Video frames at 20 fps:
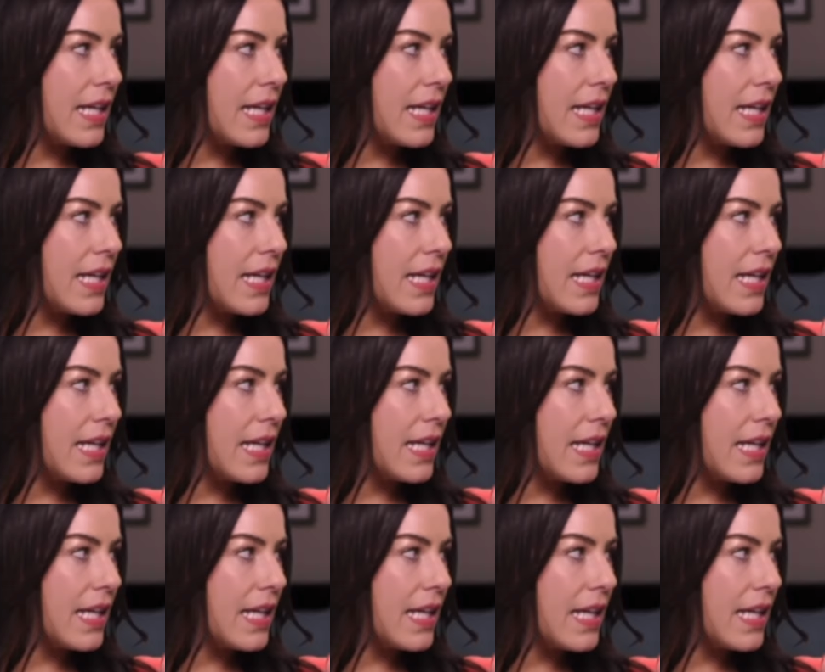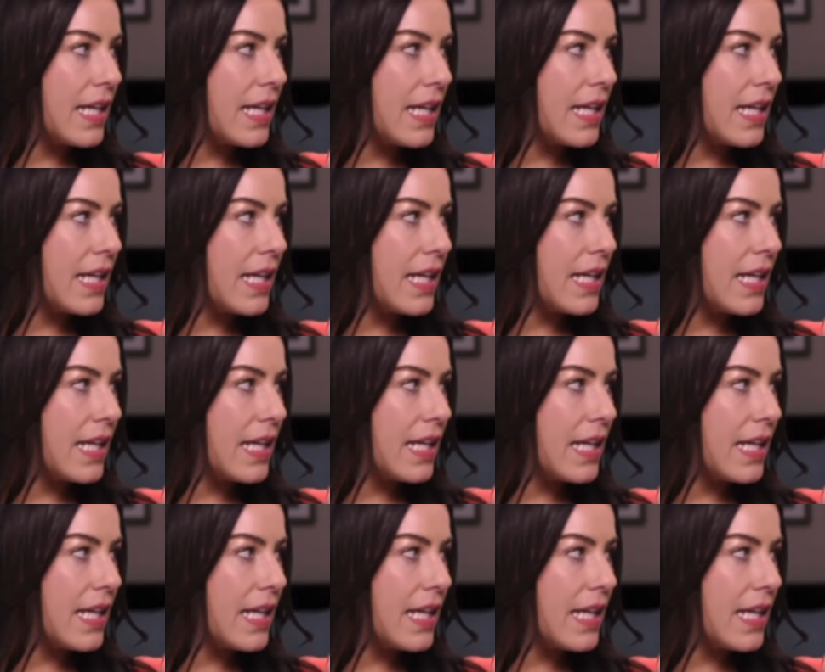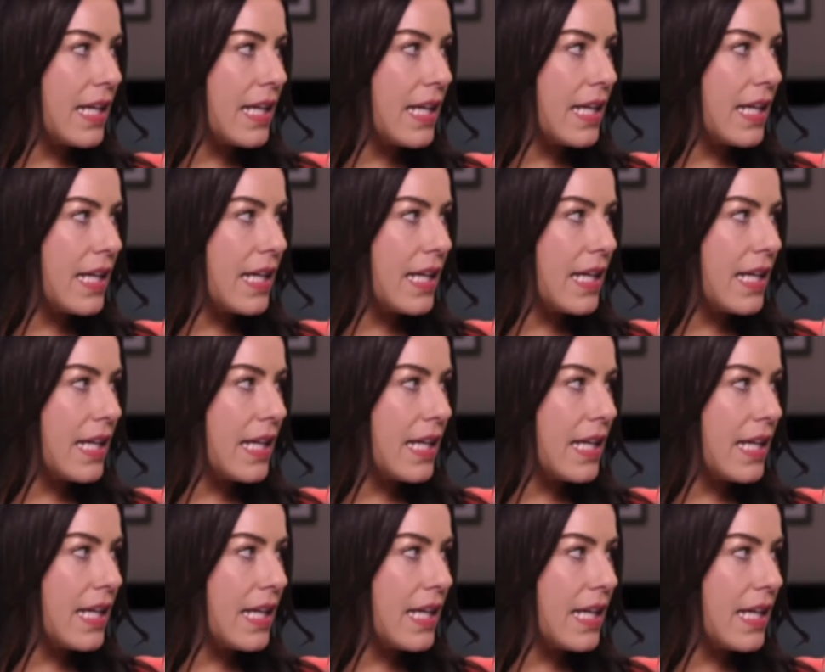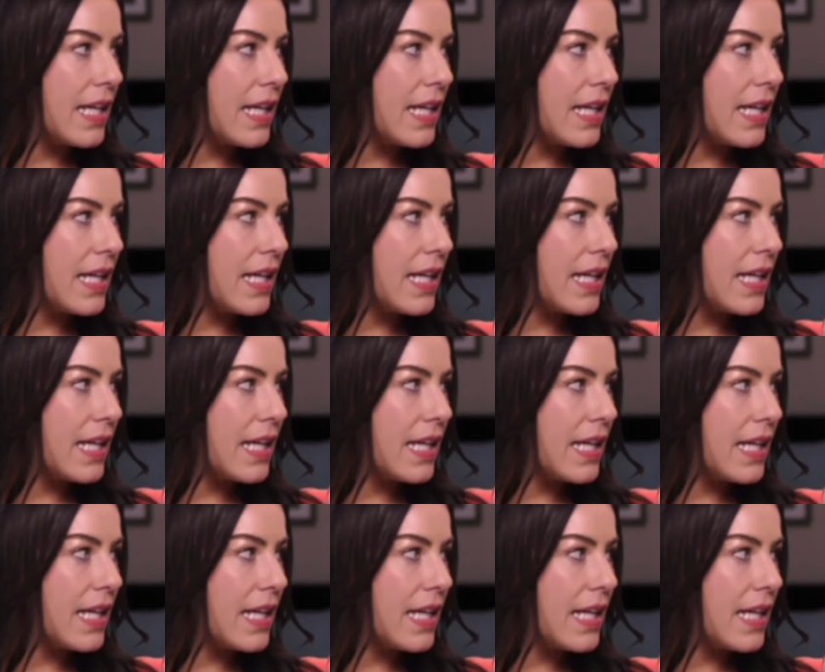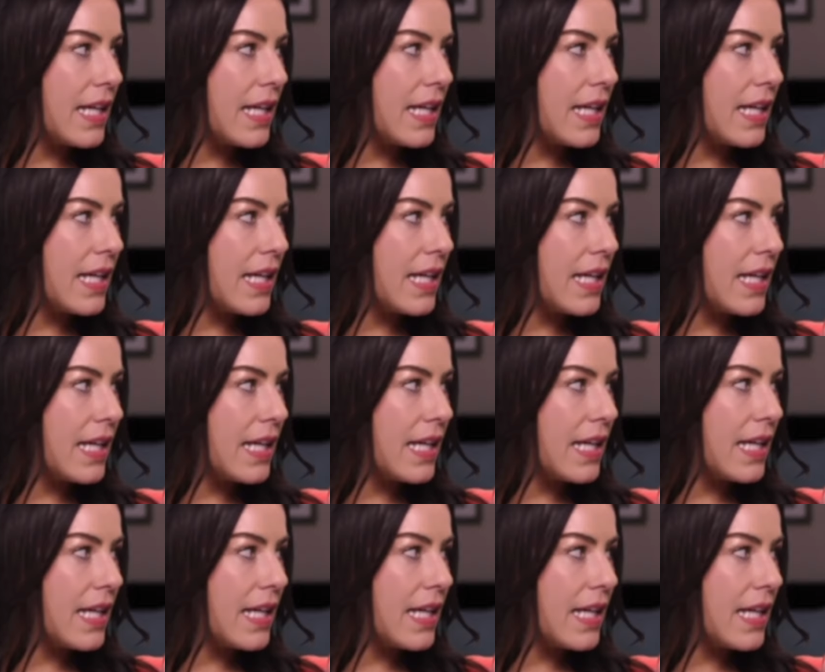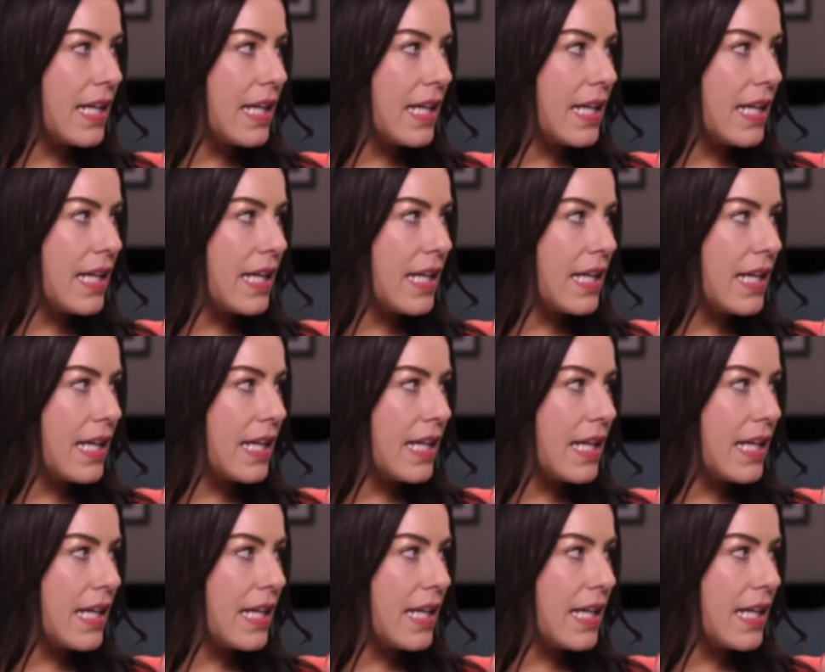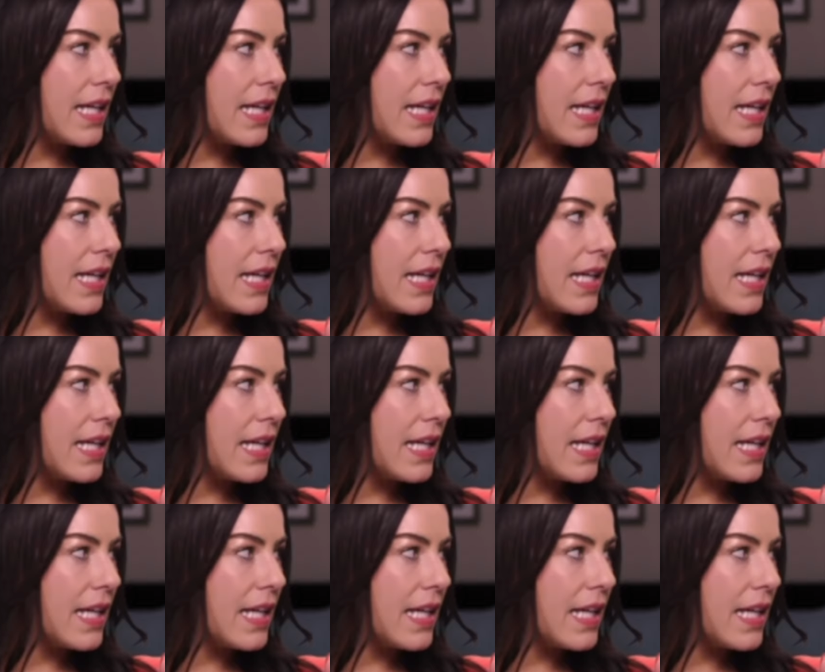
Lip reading: [no speech]